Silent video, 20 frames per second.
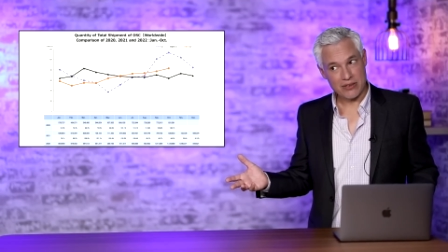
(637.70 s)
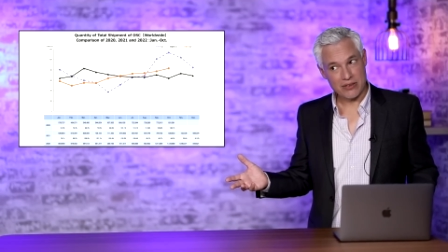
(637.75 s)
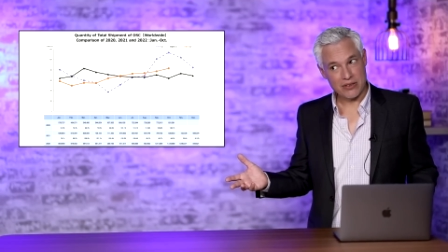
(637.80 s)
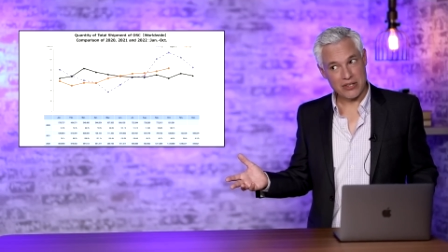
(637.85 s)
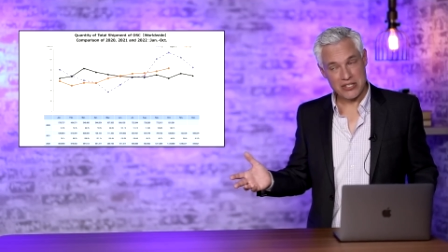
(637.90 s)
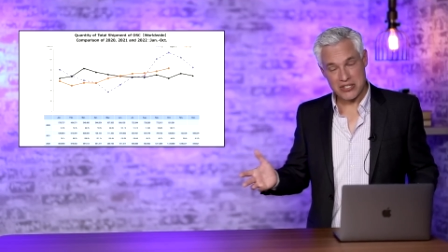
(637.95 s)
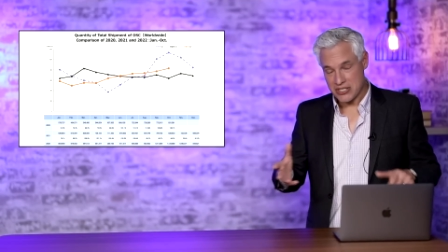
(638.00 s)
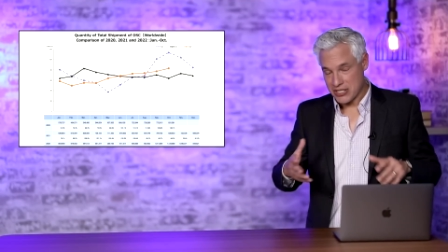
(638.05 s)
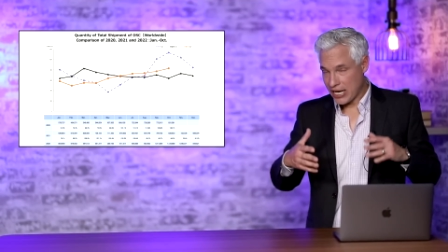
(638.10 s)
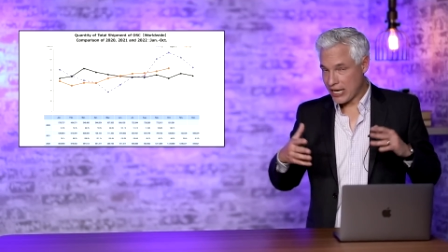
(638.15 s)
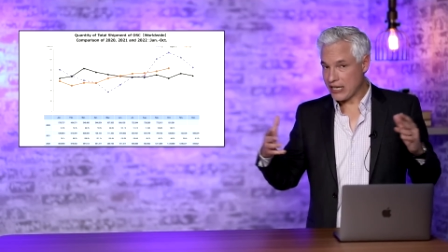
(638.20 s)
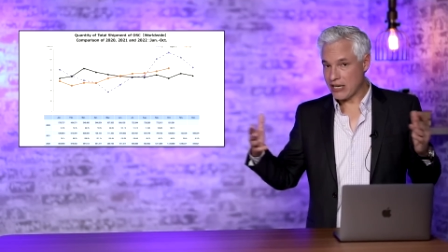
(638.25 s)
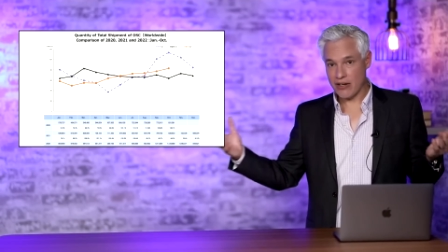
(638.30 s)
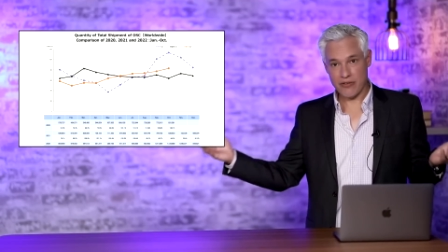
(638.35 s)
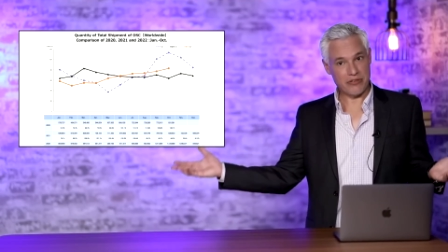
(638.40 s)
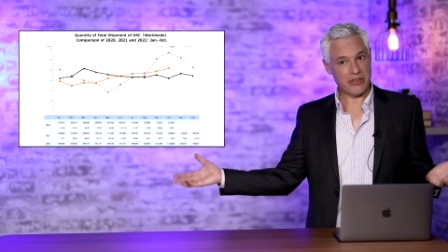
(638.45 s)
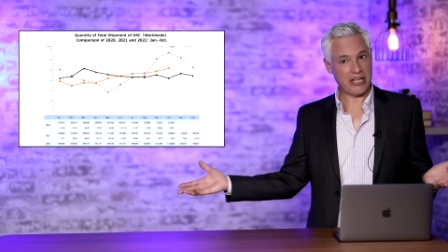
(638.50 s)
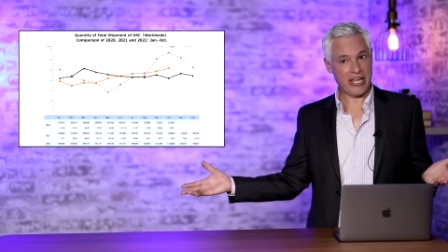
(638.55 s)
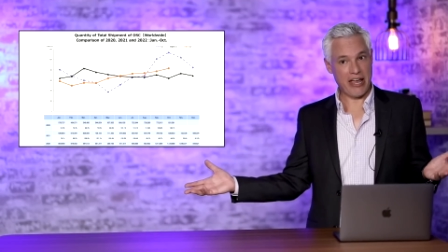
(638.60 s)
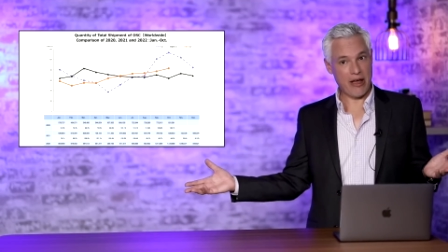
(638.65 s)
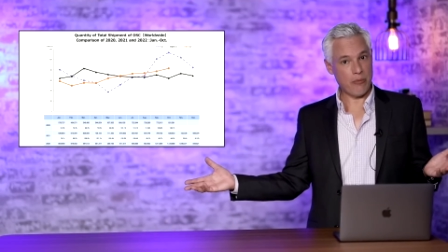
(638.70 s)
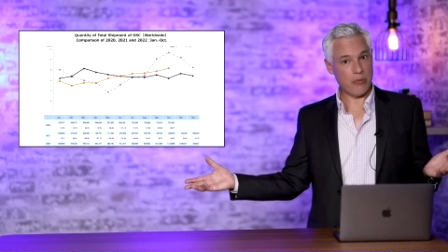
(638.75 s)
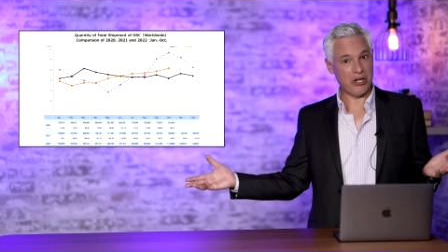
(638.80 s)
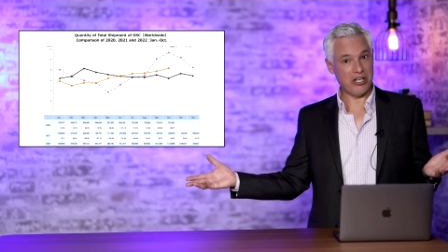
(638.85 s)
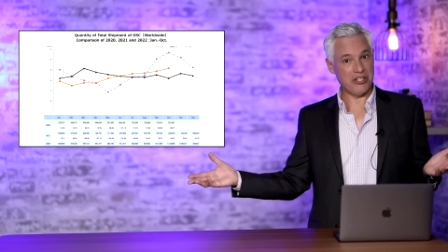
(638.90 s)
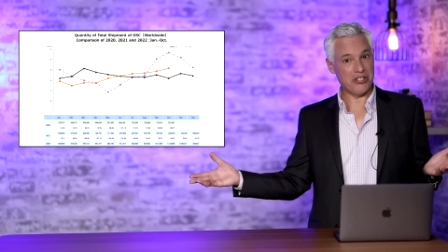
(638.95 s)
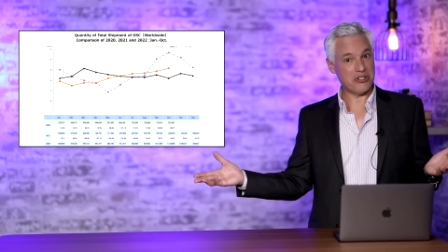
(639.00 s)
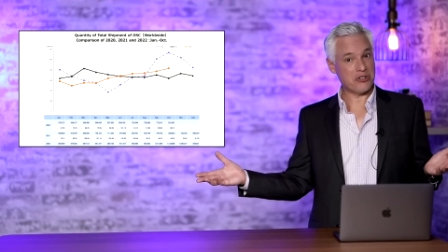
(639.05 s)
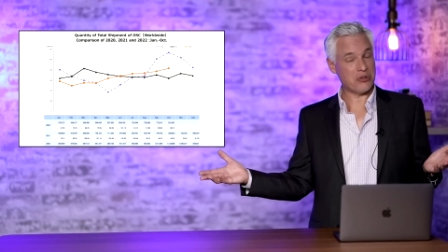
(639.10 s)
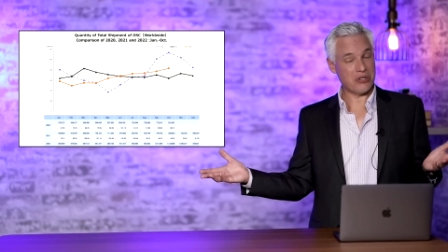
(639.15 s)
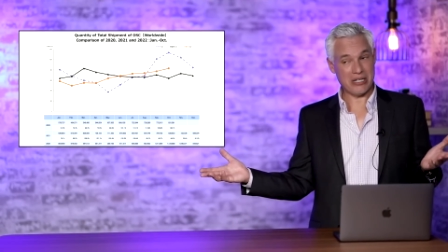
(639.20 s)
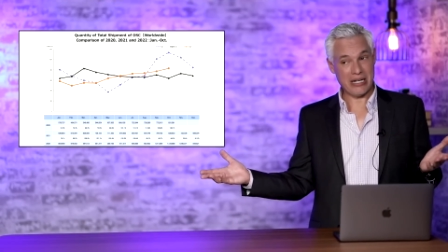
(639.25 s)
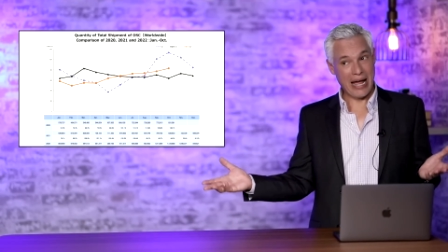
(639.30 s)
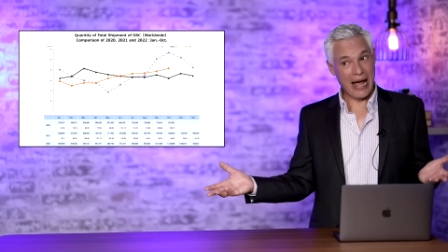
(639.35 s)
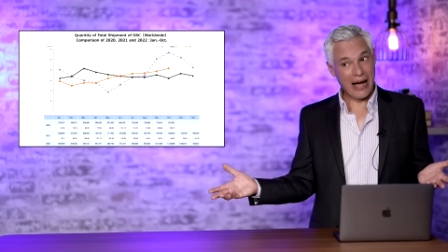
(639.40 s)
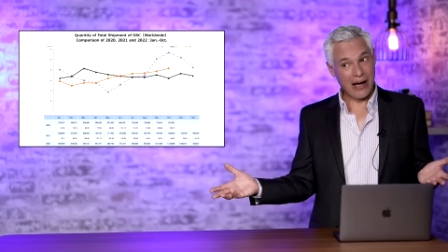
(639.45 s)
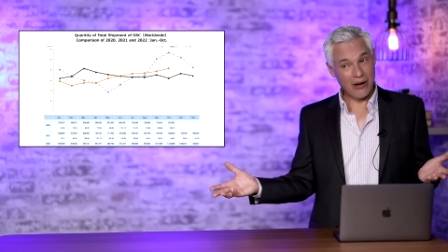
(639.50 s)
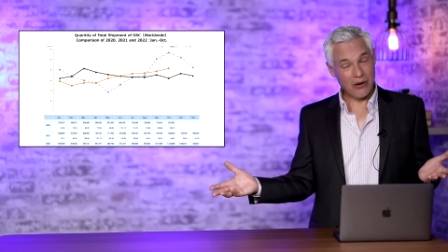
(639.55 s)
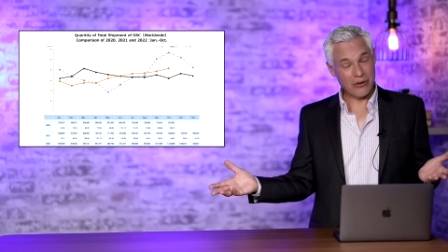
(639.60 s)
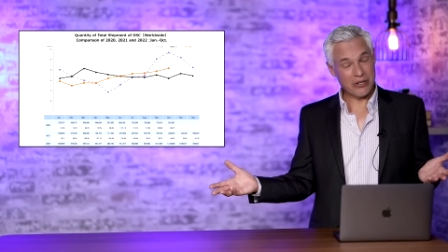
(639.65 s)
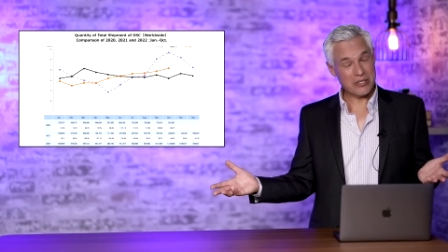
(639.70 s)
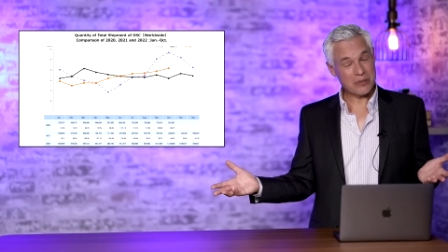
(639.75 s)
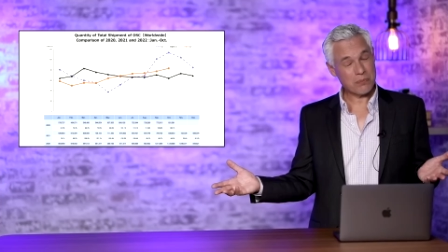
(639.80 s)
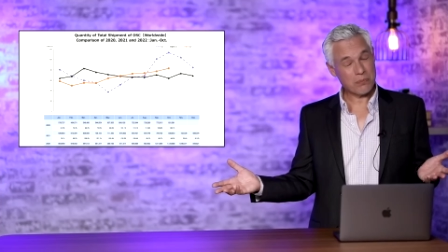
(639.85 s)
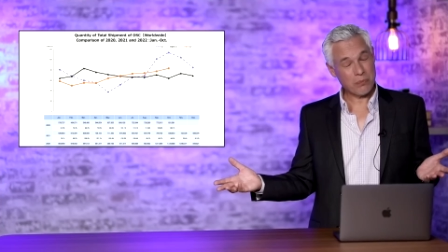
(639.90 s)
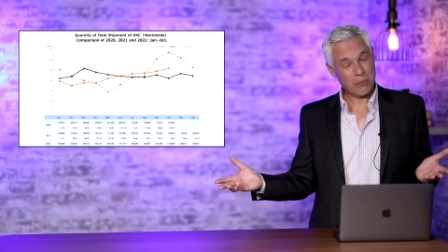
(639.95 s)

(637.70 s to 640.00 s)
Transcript: the state of the camera industry now is